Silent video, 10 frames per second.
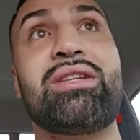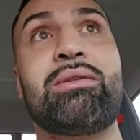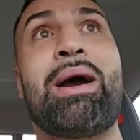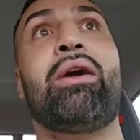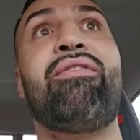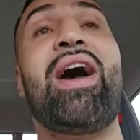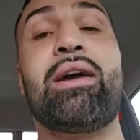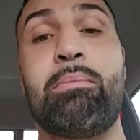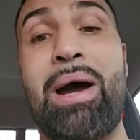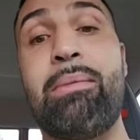As a matter of
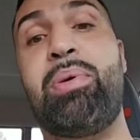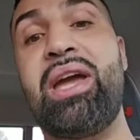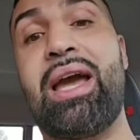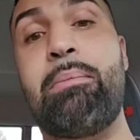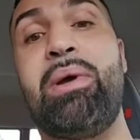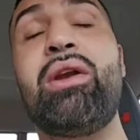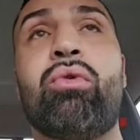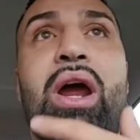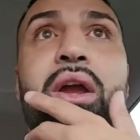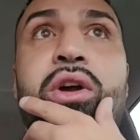fact, my pick had been
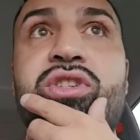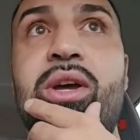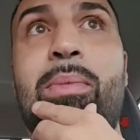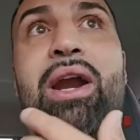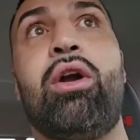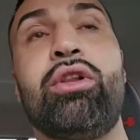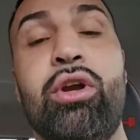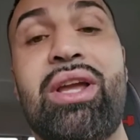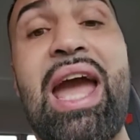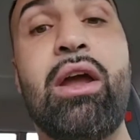Ryan Garcia by earlier
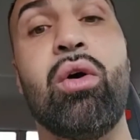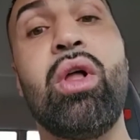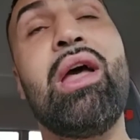KO,